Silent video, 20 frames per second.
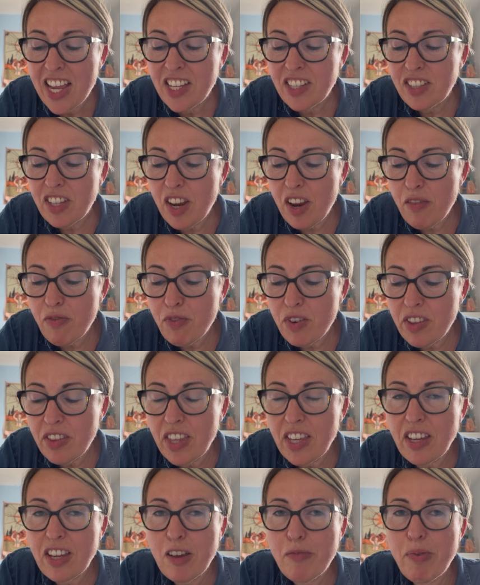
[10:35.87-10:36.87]
So if we
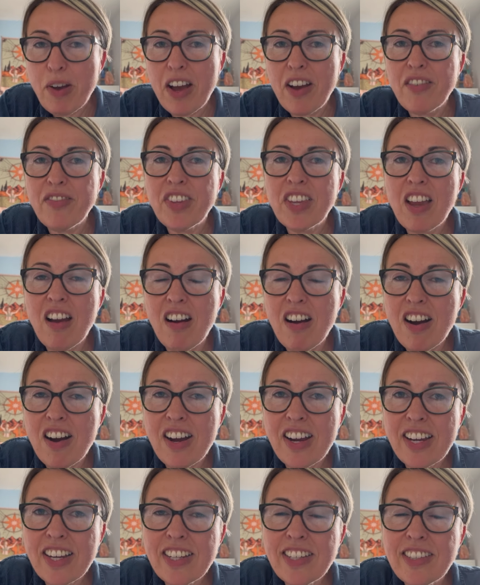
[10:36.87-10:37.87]
think about the
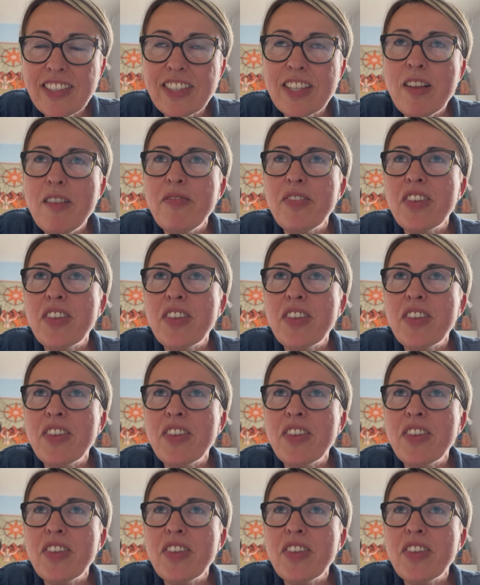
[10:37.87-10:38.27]
eyes